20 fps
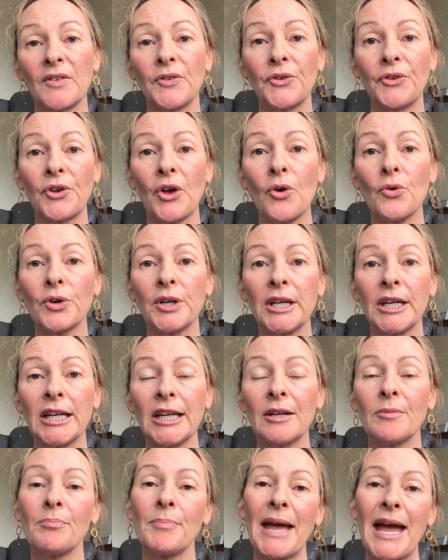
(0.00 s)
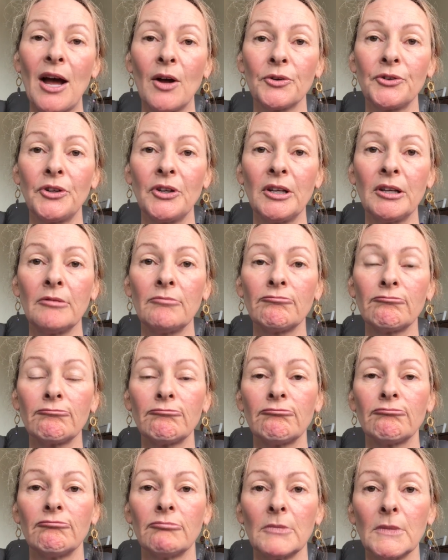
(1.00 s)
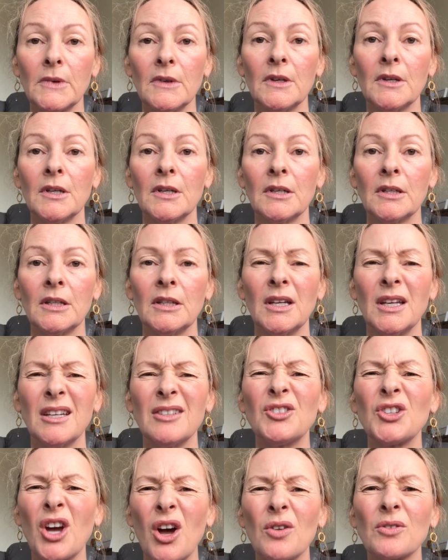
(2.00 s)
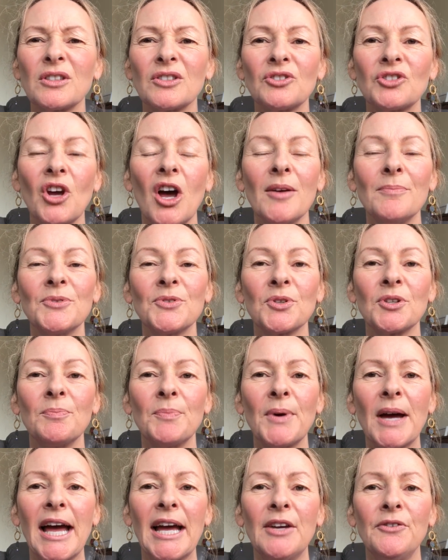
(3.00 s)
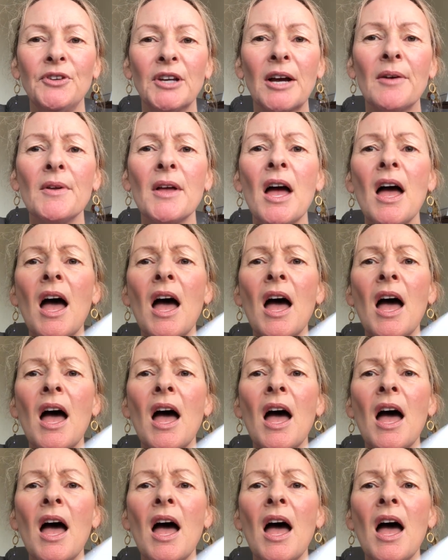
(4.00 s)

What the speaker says: sulking, pouting, childish type sort of behavior.